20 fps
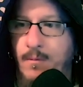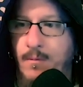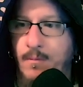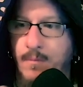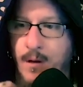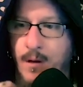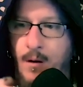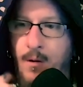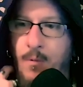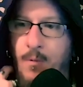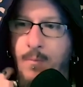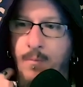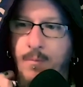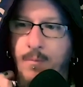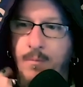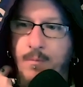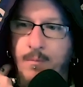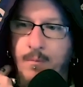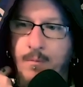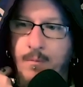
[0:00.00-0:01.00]
you know,
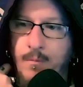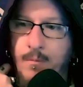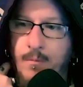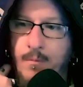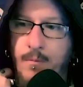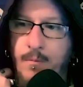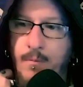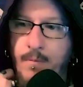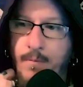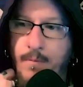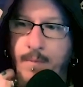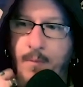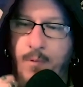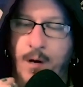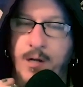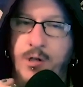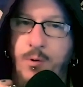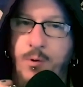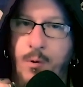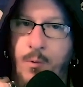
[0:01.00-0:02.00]

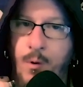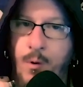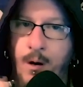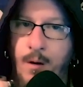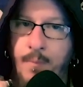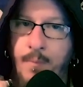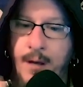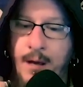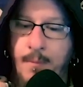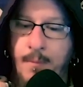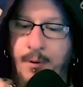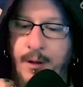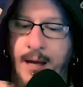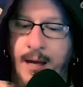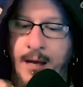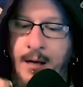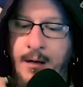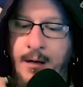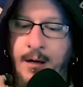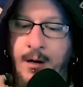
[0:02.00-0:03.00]
ritual work being
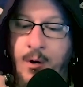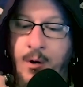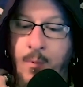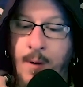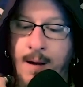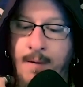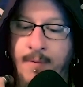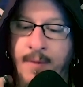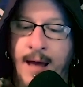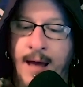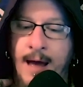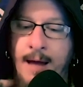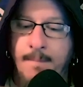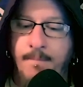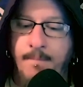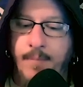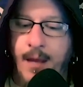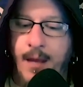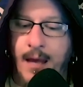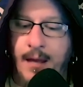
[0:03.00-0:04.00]
planned in and around that.
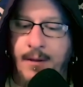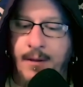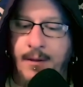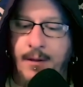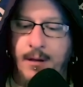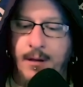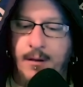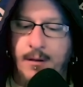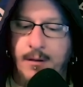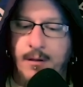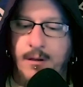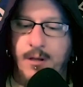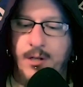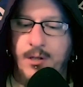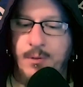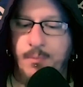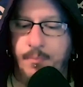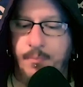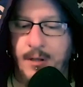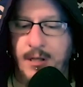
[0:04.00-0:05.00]
And
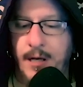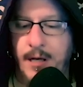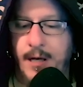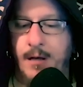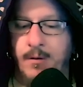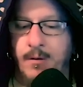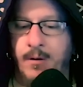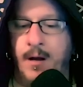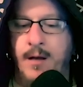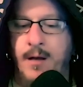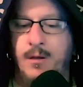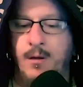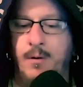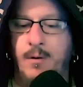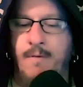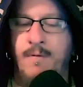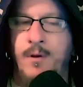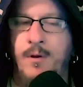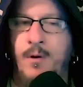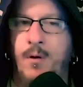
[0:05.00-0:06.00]
this particular night, though,
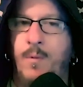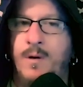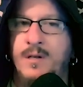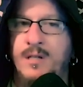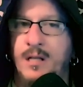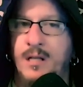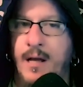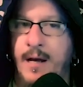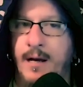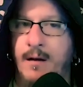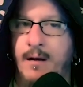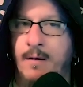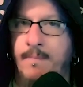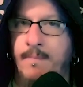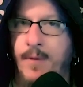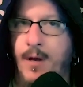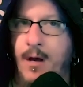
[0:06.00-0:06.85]
even though it wasn't like a,